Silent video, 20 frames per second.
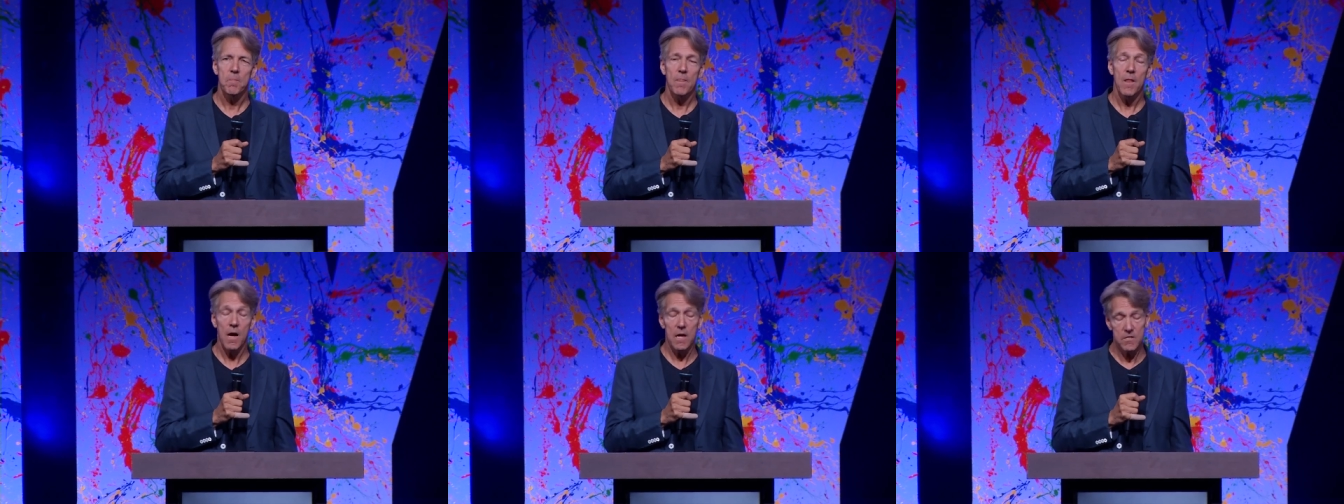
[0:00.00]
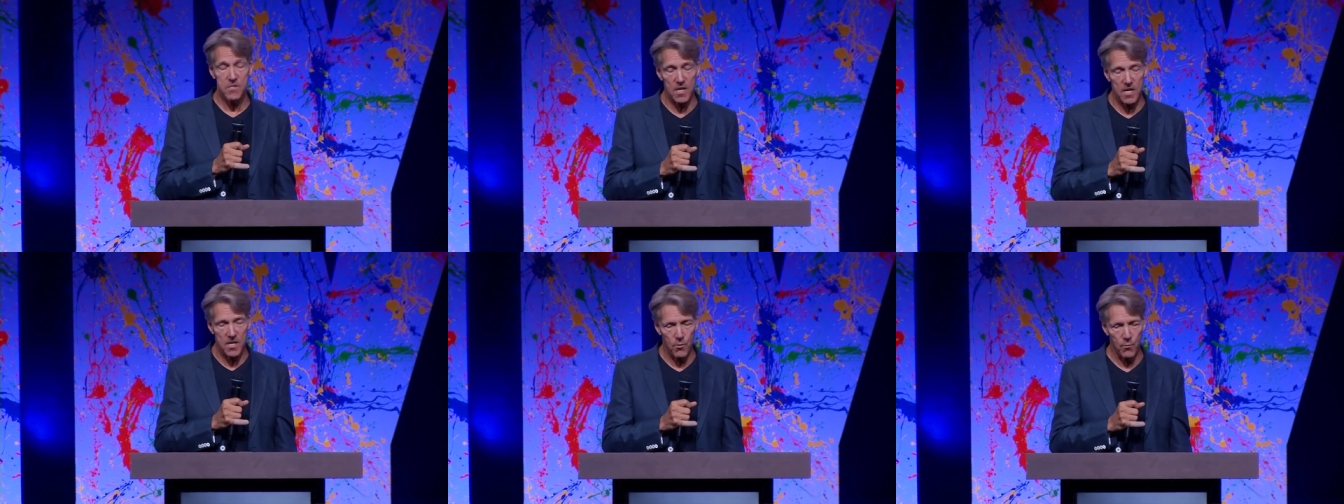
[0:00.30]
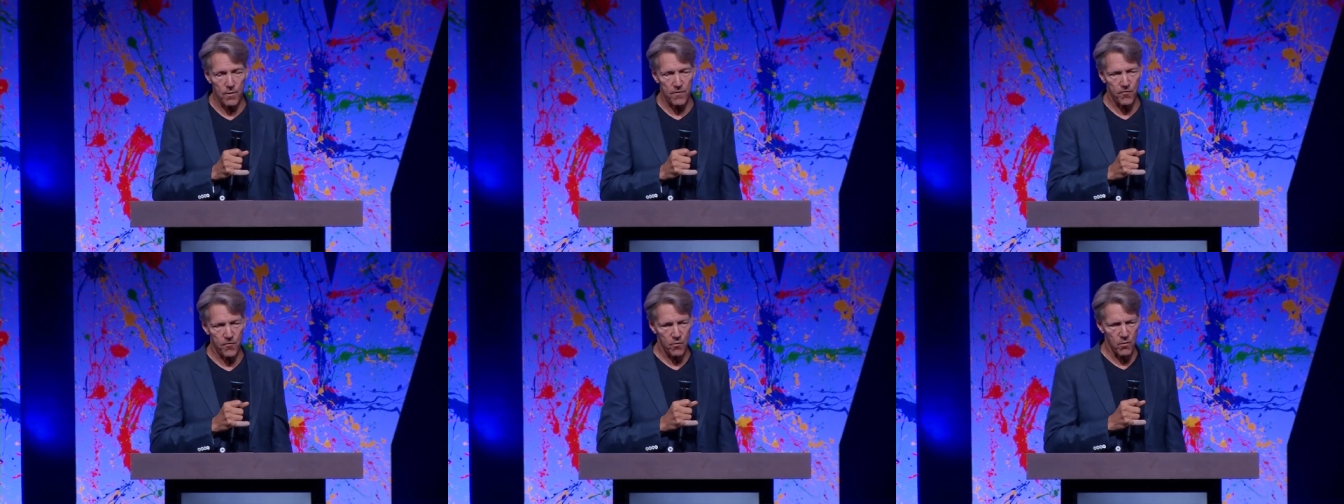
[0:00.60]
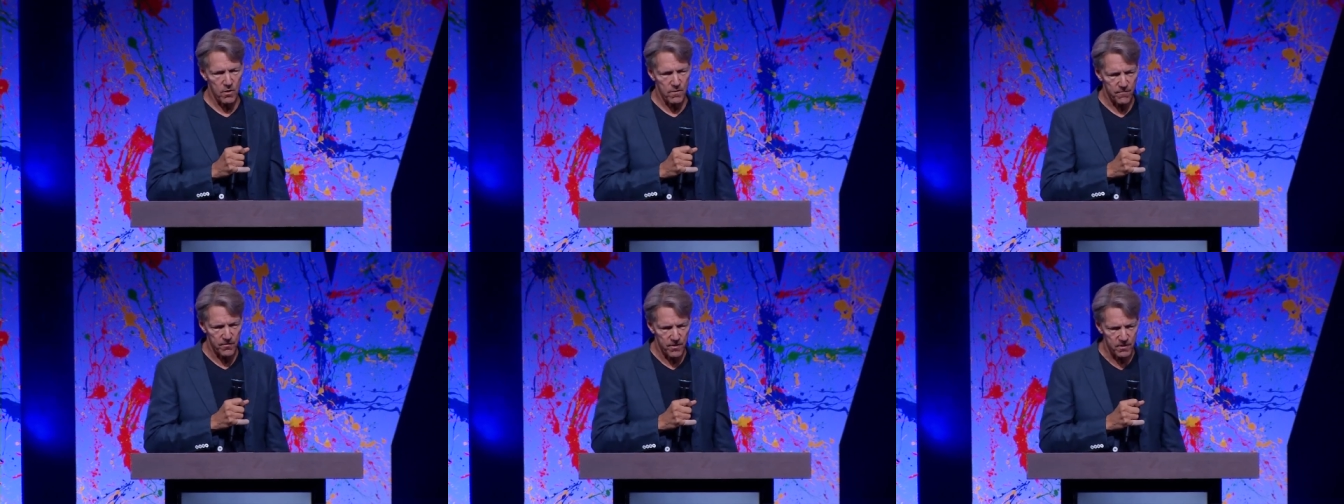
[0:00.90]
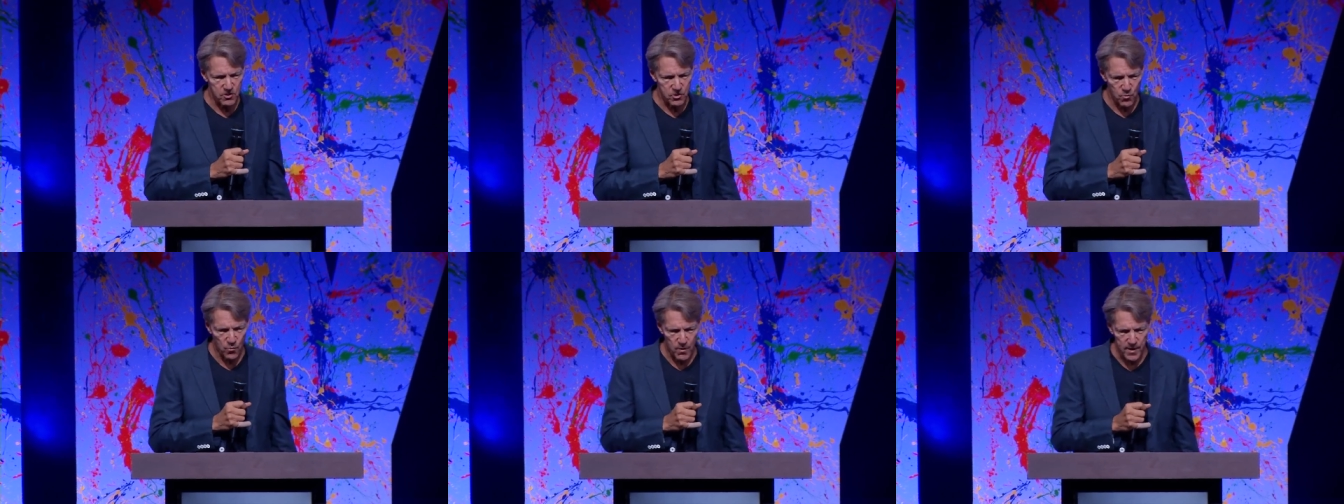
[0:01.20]
I'll tell you what for.
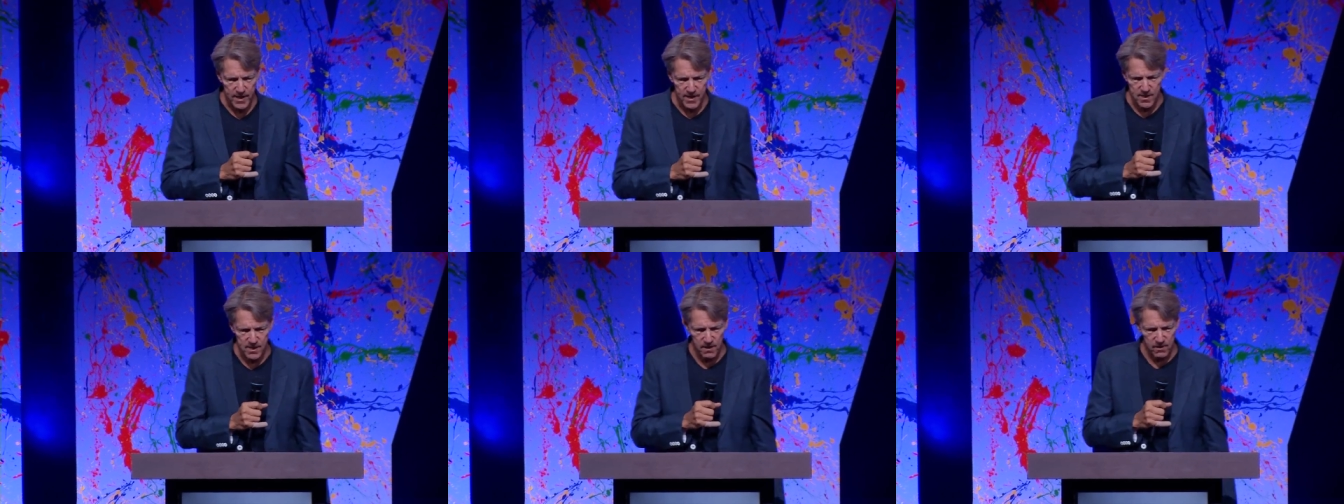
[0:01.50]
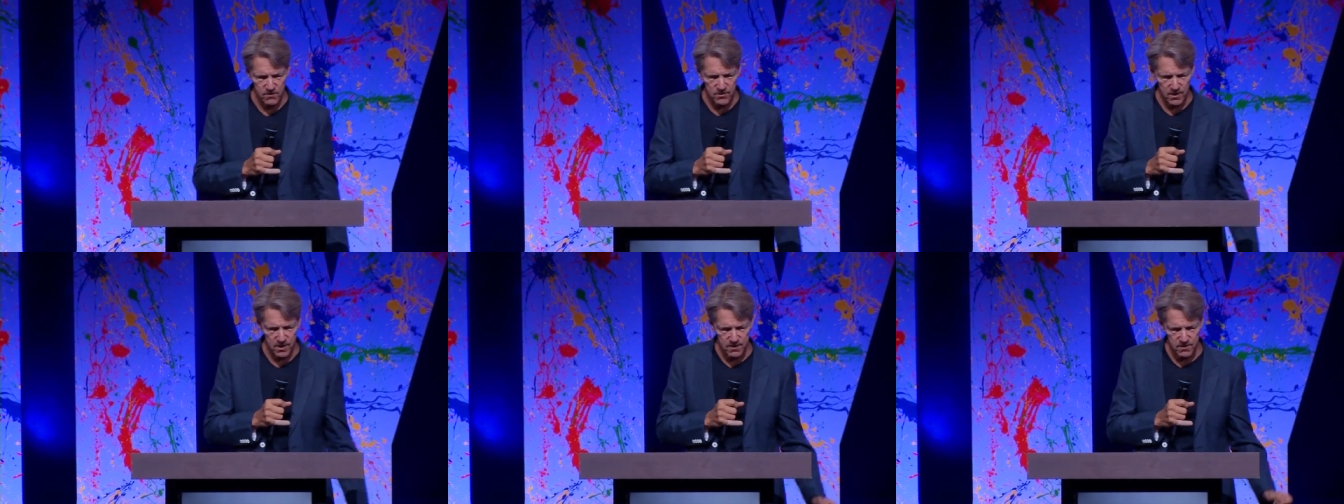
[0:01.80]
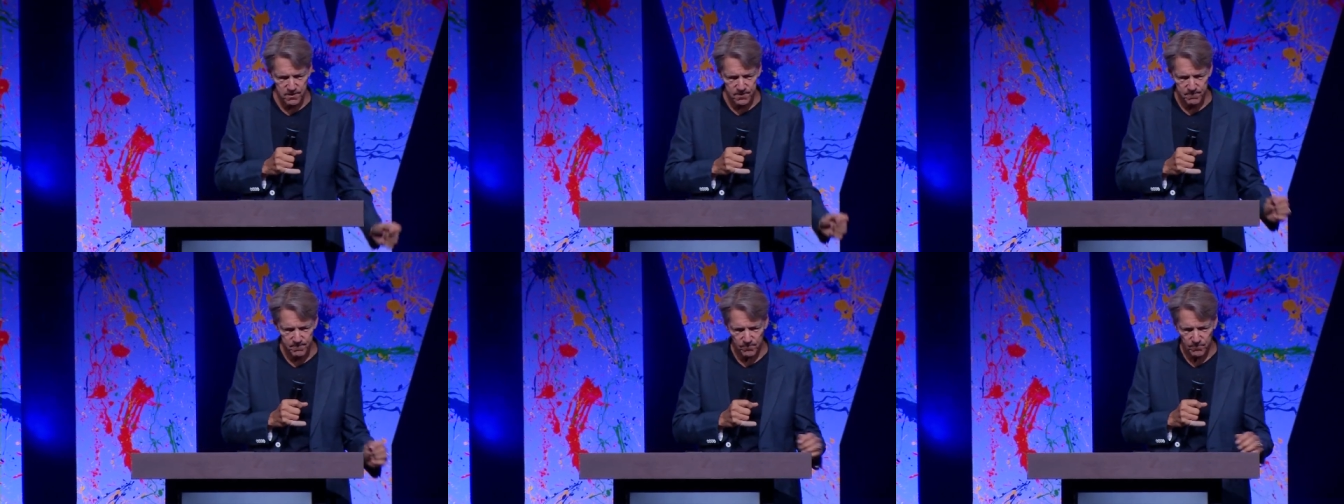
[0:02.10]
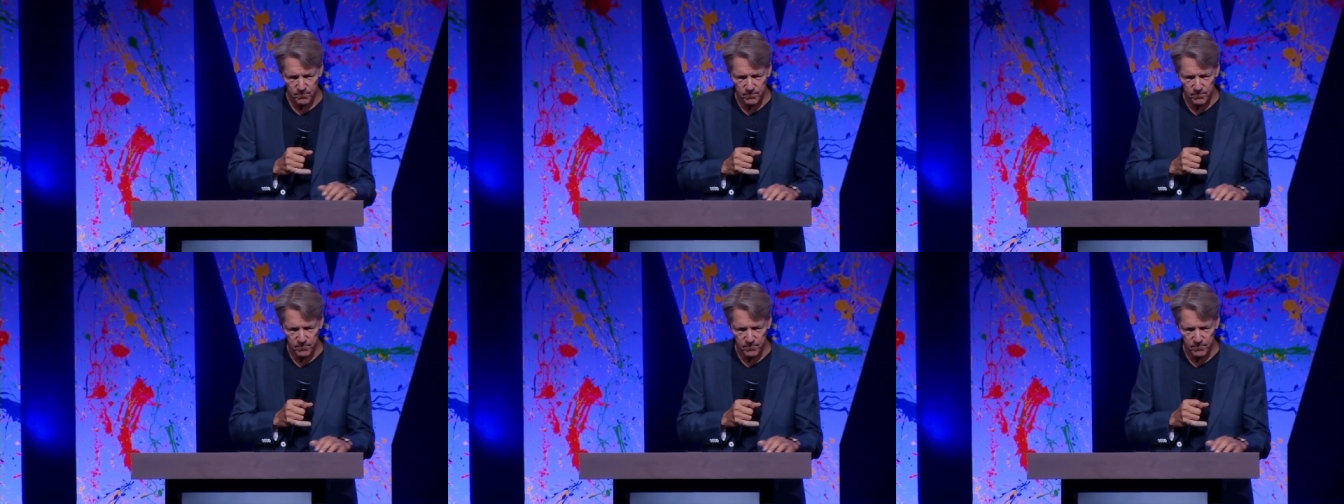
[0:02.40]
Verse 20 tells us